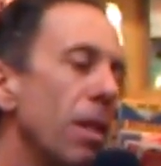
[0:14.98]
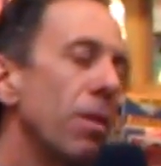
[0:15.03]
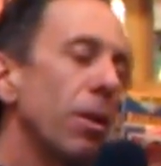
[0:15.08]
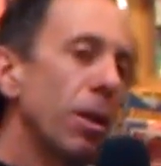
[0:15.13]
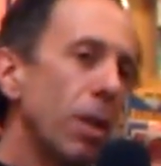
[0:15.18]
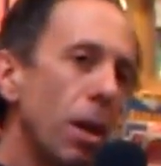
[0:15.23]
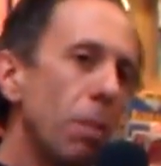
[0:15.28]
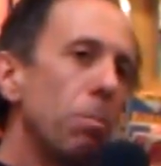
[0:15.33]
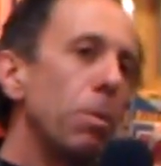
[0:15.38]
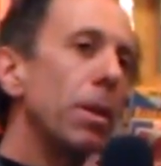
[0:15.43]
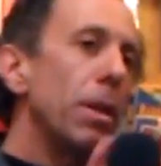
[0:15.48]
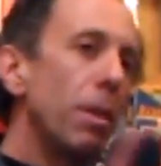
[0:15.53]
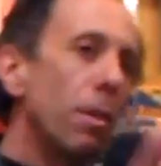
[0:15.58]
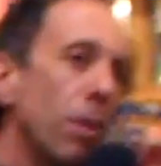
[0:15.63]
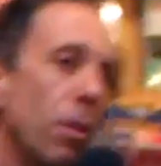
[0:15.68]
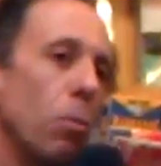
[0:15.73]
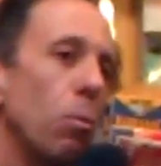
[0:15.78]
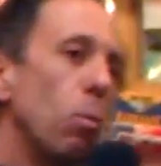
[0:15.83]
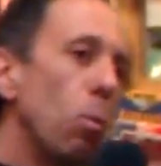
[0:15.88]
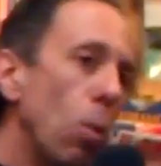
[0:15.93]
The company
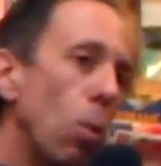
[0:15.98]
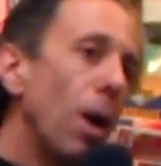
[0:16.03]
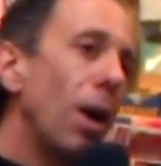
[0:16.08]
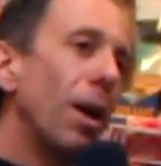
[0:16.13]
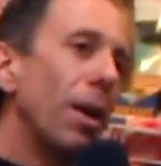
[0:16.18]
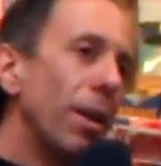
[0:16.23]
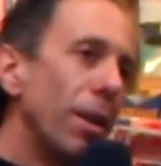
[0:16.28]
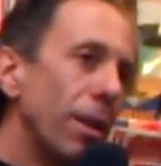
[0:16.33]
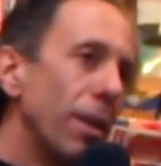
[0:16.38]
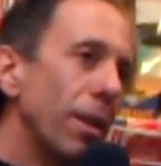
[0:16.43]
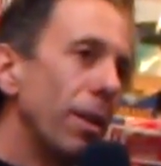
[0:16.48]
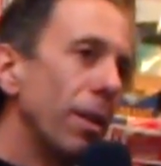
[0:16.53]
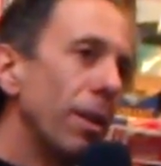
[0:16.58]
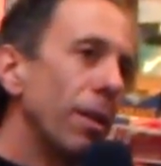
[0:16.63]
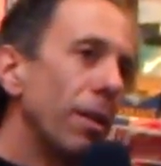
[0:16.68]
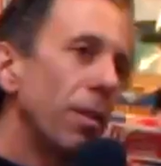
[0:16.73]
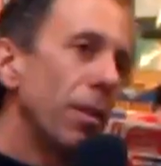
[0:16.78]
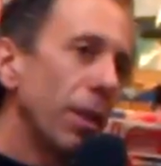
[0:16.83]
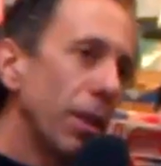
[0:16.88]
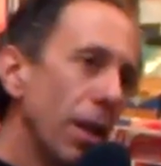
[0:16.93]
that won
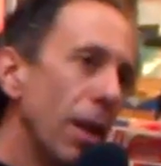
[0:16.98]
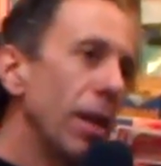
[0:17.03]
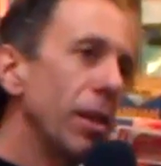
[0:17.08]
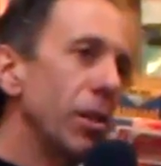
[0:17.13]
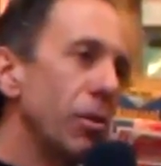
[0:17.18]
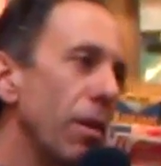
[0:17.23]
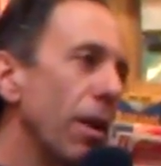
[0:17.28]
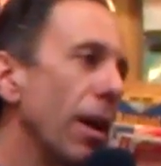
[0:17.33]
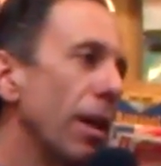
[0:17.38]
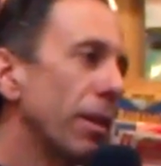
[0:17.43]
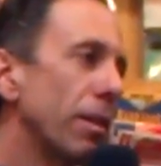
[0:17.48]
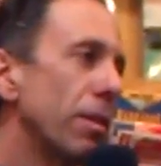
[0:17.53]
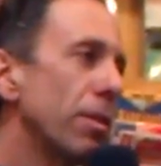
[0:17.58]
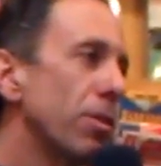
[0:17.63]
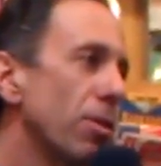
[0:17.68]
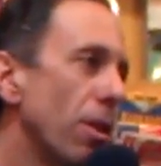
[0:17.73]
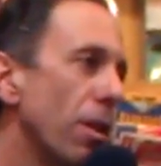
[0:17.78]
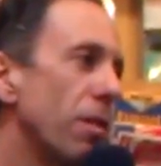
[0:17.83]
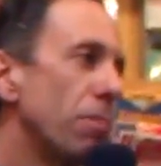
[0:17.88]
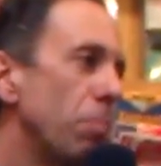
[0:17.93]
the contract,
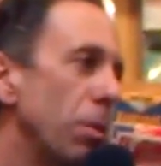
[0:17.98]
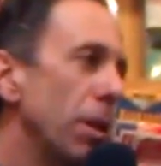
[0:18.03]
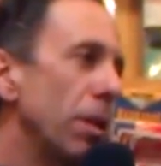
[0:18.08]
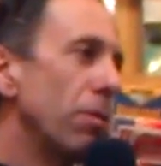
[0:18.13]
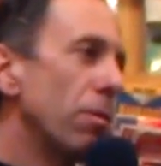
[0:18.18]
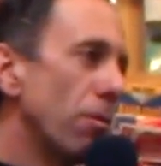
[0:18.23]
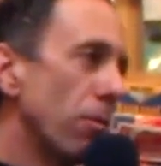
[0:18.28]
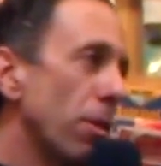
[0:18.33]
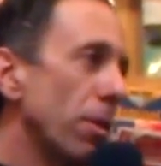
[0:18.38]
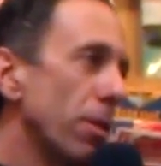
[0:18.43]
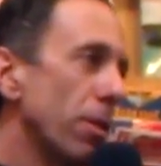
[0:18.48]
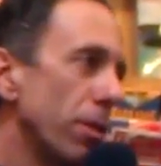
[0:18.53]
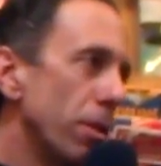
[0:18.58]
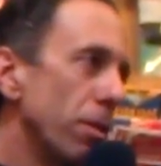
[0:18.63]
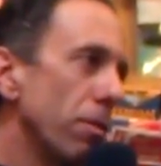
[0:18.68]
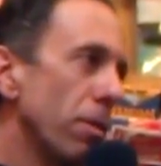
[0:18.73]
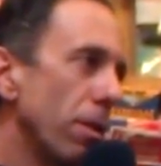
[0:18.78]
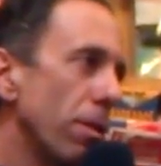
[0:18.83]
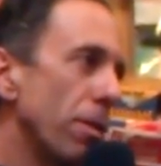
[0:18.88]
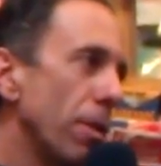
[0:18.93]
this RFP for the
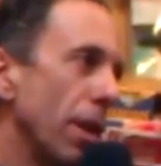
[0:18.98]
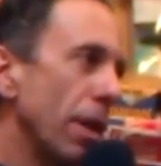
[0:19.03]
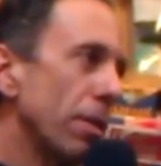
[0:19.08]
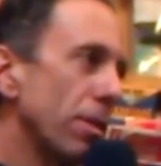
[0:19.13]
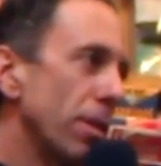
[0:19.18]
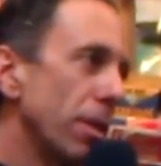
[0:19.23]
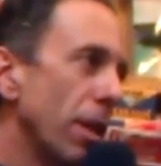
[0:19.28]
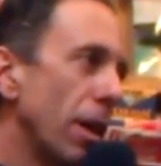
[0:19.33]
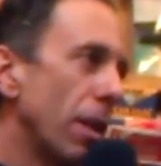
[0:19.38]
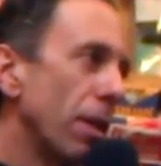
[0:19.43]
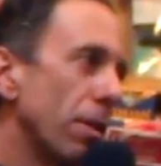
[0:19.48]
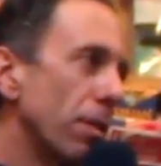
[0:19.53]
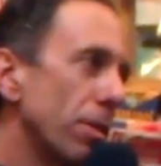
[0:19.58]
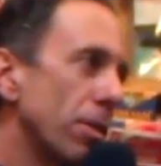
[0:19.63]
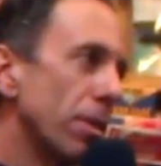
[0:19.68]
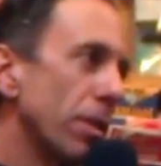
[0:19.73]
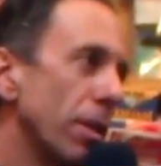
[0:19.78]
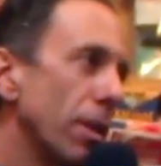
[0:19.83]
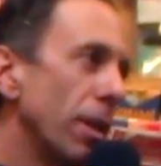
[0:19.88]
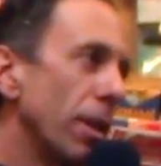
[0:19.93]

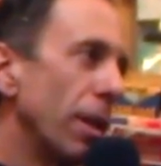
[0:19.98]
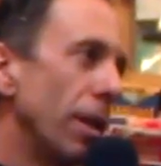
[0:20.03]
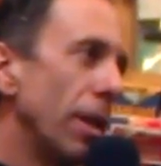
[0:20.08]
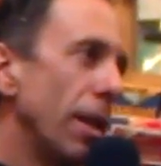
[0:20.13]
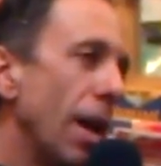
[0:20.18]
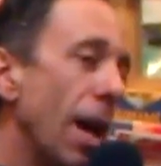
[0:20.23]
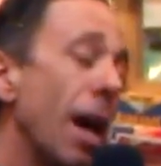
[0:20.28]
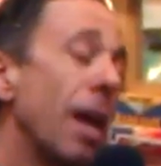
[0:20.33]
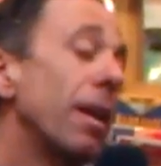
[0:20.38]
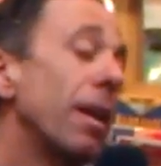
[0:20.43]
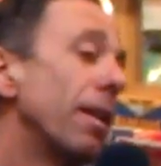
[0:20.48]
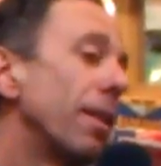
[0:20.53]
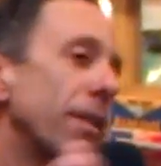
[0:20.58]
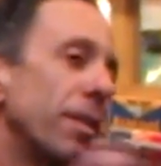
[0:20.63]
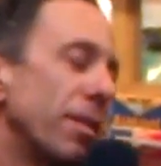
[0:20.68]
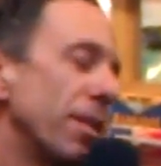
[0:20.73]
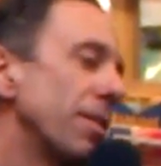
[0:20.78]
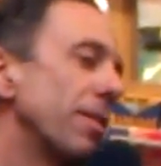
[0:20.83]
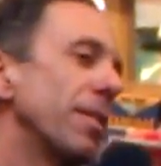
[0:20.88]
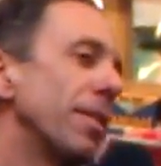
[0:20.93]
$200,000, had an
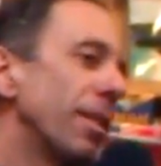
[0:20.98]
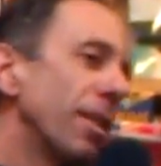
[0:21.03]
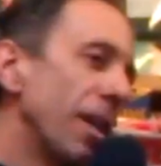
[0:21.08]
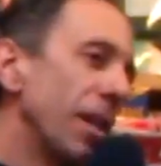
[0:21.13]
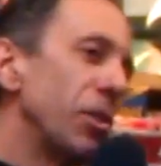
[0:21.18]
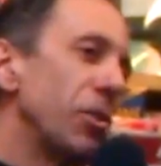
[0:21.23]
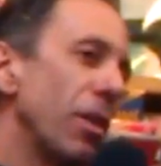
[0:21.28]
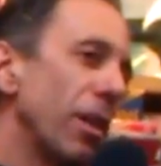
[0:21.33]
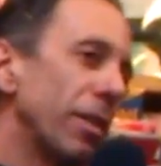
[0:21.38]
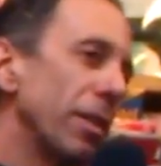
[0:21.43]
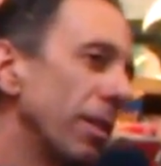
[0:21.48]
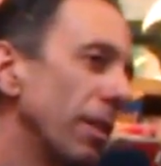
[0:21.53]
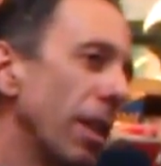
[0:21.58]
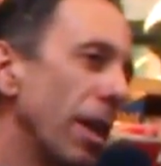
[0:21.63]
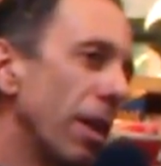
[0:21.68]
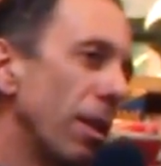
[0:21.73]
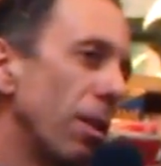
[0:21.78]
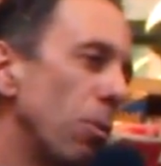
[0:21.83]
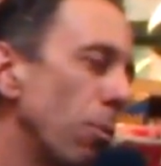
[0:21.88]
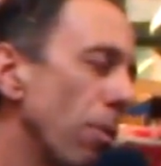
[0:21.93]
existing contract at
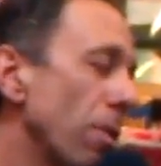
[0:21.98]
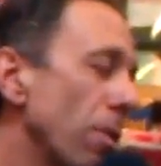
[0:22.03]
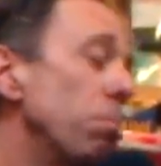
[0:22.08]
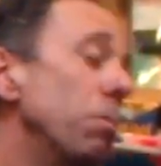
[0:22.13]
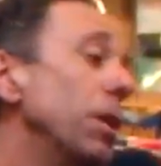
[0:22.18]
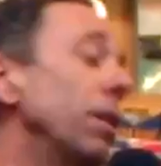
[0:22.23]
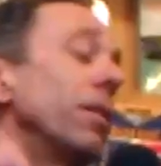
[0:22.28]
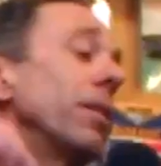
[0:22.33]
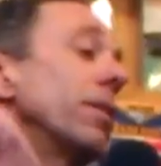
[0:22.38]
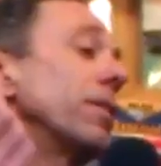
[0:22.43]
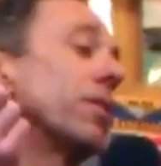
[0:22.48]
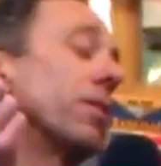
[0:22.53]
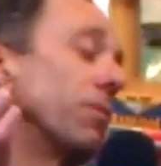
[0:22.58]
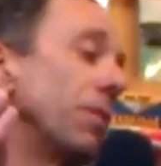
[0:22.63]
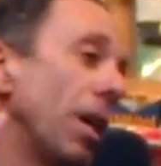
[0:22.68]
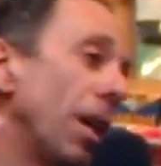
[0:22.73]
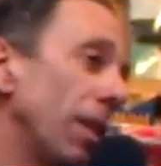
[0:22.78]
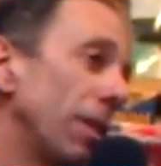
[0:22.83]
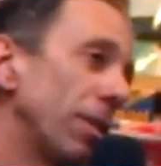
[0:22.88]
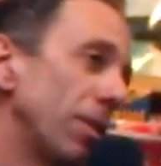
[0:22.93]
LANL worth millions of
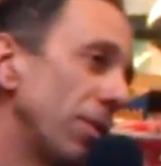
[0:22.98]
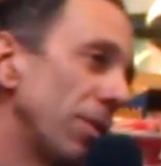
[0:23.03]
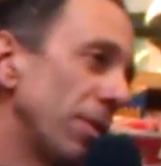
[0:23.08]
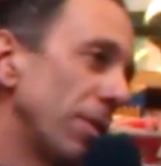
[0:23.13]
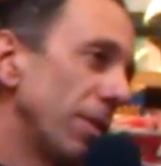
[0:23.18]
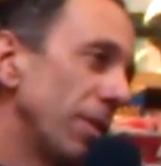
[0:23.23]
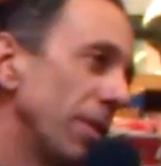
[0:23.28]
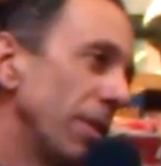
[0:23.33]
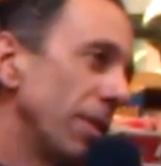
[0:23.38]
dollars.